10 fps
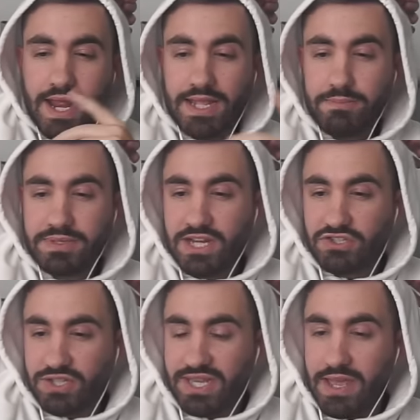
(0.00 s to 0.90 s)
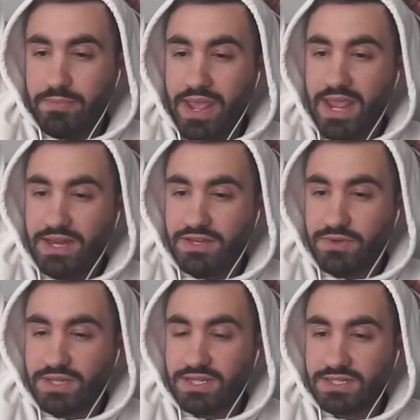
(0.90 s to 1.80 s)
I could potentially get paid
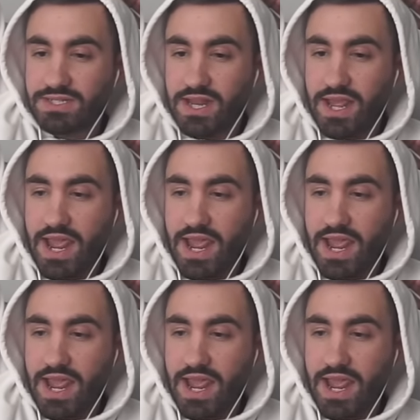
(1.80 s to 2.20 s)
doing this